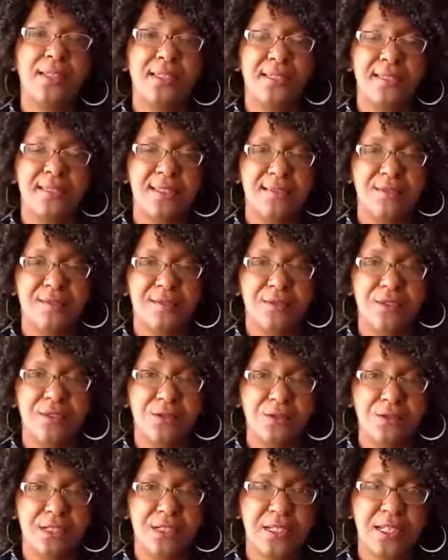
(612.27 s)
LinkedIn's
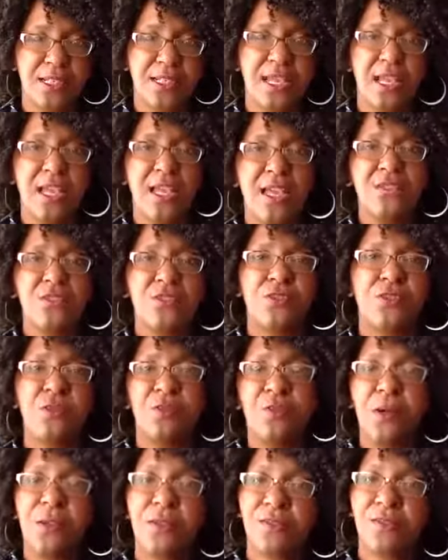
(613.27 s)
authority to
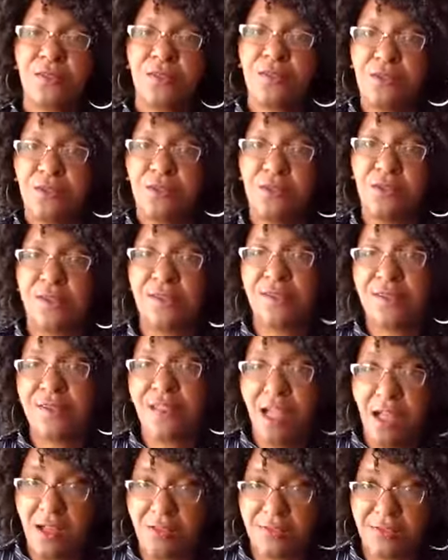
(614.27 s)
bolster
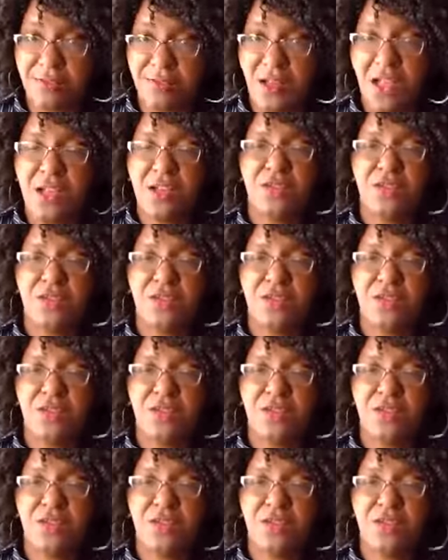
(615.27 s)
yourself.